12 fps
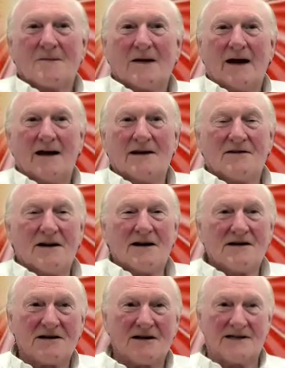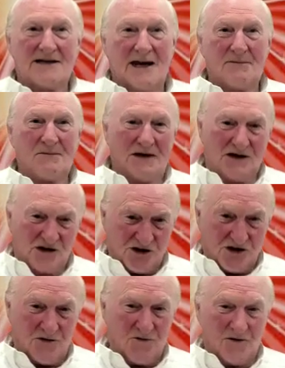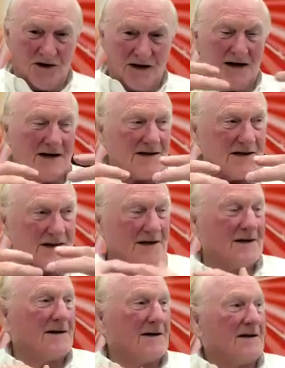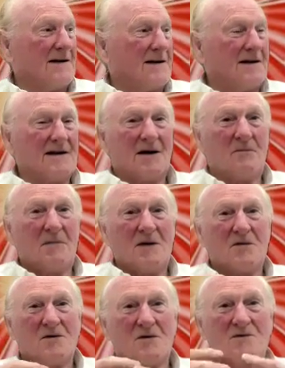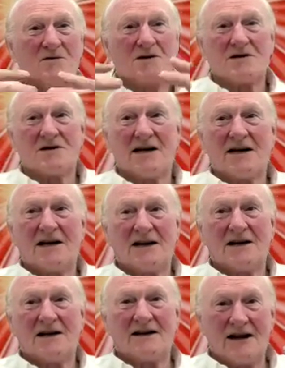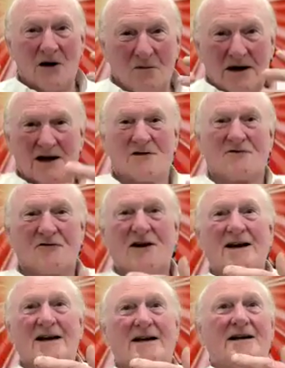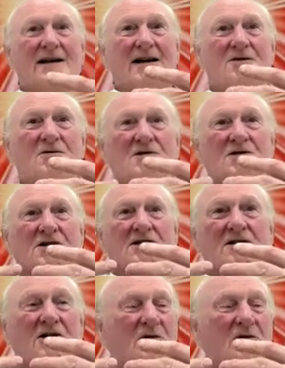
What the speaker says: and the things it's happening so fast that people will just suddenly they'll be confronted, and a lot